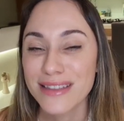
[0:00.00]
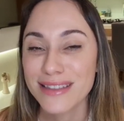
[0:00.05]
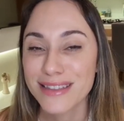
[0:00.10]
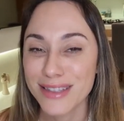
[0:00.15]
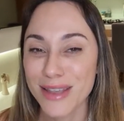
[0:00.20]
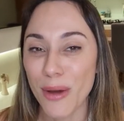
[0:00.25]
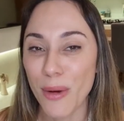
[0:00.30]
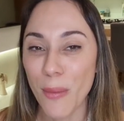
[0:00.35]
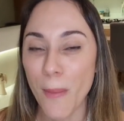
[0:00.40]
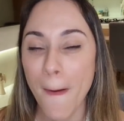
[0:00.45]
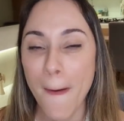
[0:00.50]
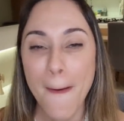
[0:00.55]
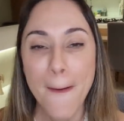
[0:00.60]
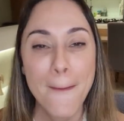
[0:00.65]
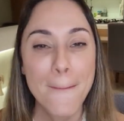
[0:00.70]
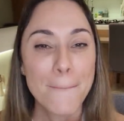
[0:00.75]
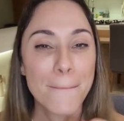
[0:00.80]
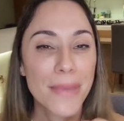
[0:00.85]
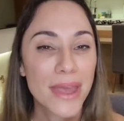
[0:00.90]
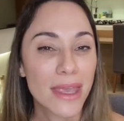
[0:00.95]
So,
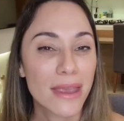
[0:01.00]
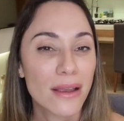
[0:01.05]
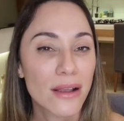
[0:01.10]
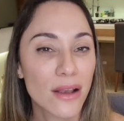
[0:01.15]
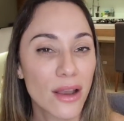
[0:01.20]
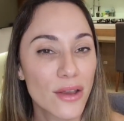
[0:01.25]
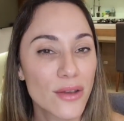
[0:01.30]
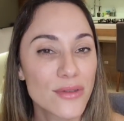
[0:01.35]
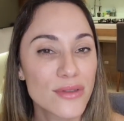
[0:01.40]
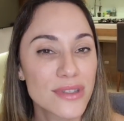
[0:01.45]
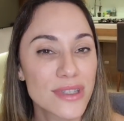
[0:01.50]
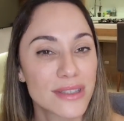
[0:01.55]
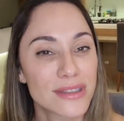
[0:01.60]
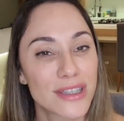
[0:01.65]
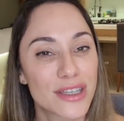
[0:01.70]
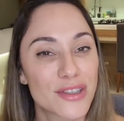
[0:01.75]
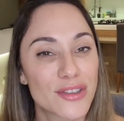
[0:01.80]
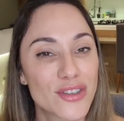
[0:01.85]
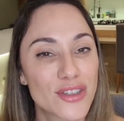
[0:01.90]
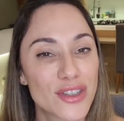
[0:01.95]
pay close
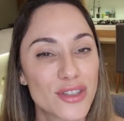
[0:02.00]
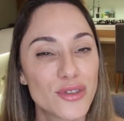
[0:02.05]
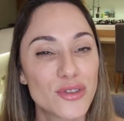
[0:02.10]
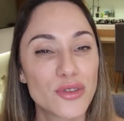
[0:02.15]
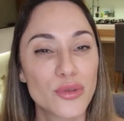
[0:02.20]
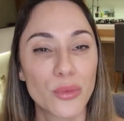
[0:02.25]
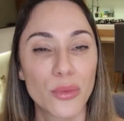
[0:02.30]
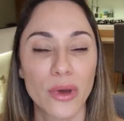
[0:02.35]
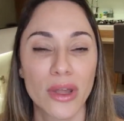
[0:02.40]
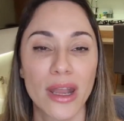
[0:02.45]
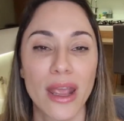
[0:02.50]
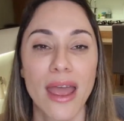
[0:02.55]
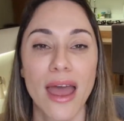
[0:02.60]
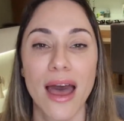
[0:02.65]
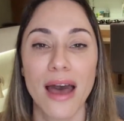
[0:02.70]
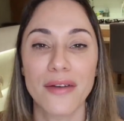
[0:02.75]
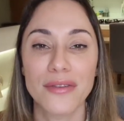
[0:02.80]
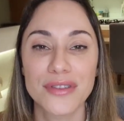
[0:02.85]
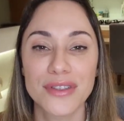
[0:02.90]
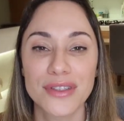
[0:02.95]
attention to what I
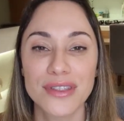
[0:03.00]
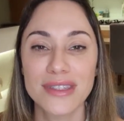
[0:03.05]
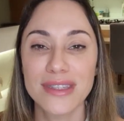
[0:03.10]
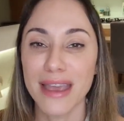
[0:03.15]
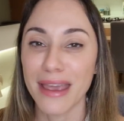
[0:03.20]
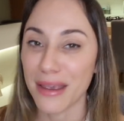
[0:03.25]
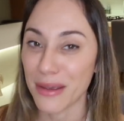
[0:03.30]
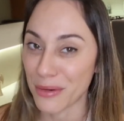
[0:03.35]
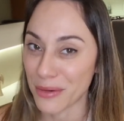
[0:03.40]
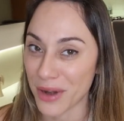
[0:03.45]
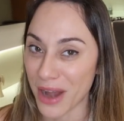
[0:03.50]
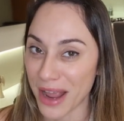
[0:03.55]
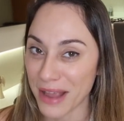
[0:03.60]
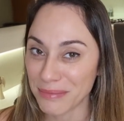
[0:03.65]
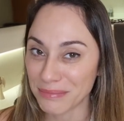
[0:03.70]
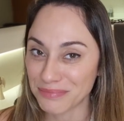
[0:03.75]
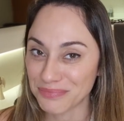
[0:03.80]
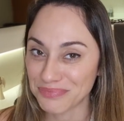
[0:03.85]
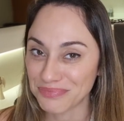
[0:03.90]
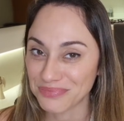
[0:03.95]
have to say,
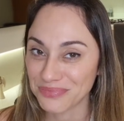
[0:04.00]
alright?